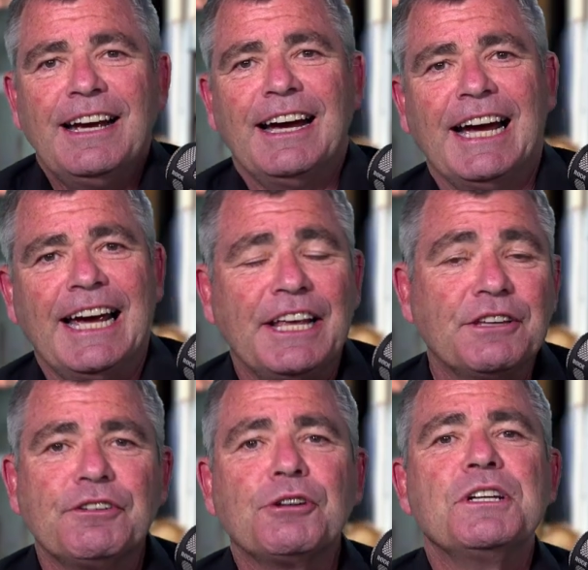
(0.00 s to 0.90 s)
uh, and the
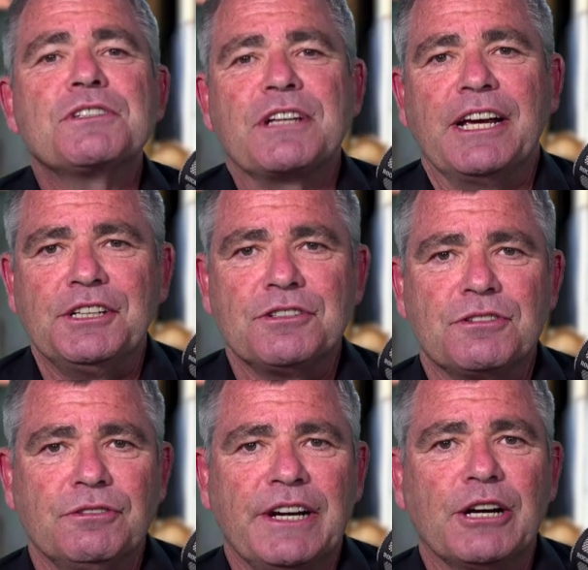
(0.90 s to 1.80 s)
various stages
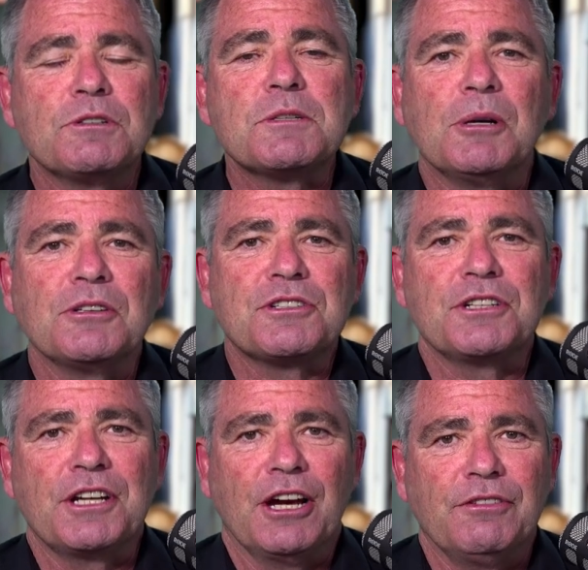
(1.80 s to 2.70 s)
of our response
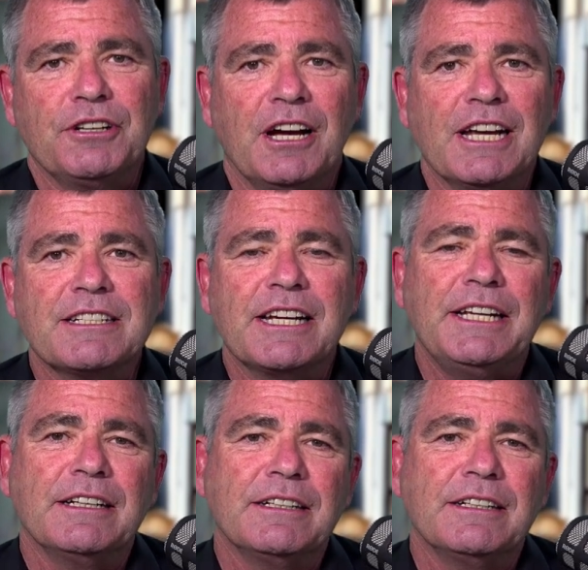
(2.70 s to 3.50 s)
to COVID 19.